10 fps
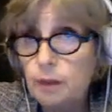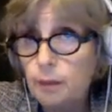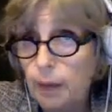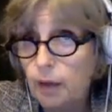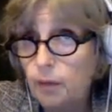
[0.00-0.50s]

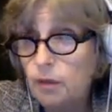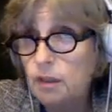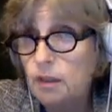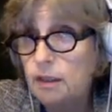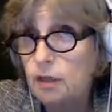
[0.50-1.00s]
spleen,
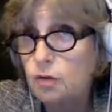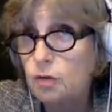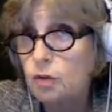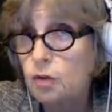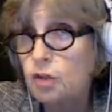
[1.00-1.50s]
pancreas is
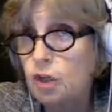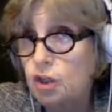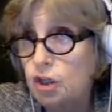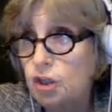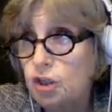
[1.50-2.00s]
central to
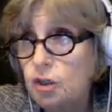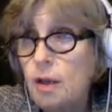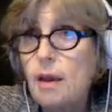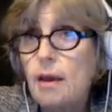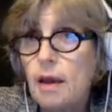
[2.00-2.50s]

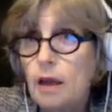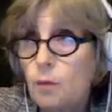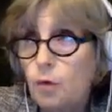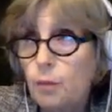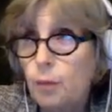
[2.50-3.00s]
digestion,
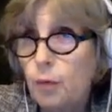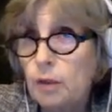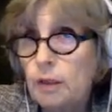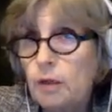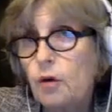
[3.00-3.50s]
and more
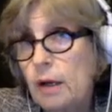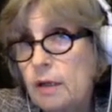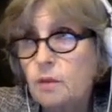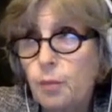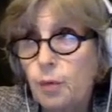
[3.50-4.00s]
importantly, or
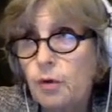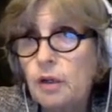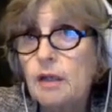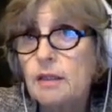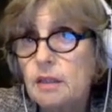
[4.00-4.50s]
as
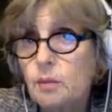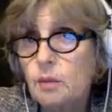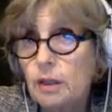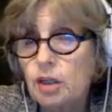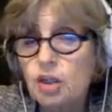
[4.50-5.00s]
important,
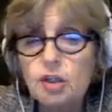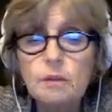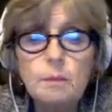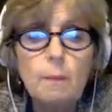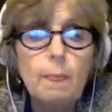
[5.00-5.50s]

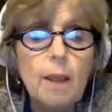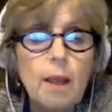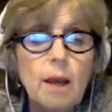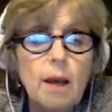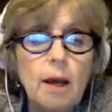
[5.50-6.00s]
assimilation.
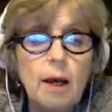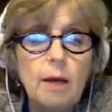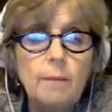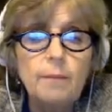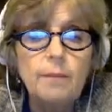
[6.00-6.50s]

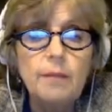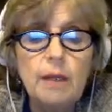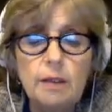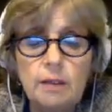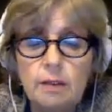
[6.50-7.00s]
Soil
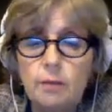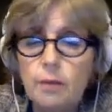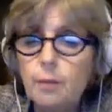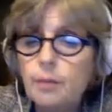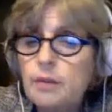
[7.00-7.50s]

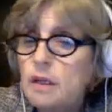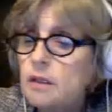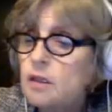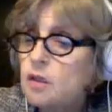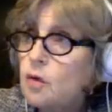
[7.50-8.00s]

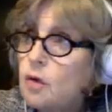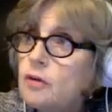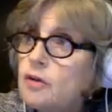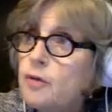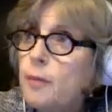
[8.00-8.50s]

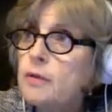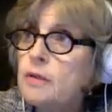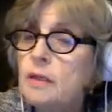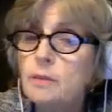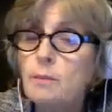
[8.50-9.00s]
energy
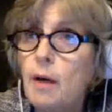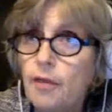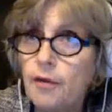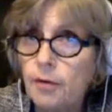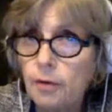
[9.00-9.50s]
represents
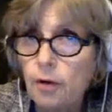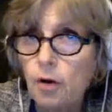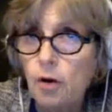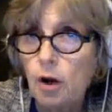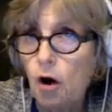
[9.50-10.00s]
mother,
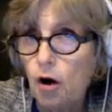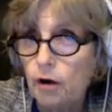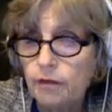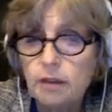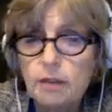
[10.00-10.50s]

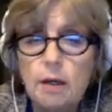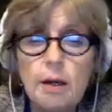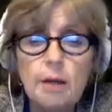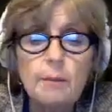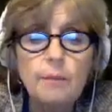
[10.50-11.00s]
harvest
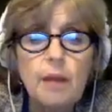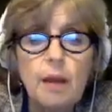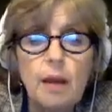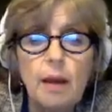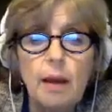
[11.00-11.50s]
time.
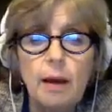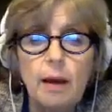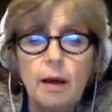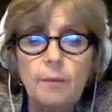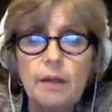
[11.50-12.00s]

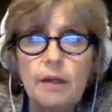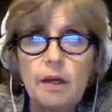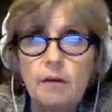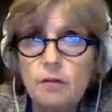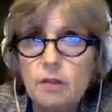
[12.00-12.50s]

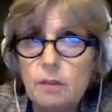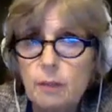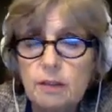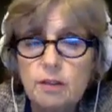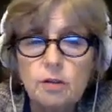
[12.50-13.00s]
It governs the
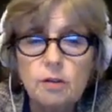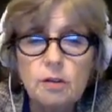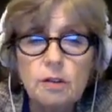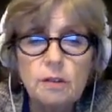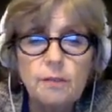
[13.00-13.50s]

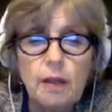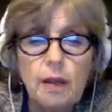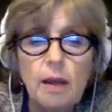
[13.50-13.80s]
muscles.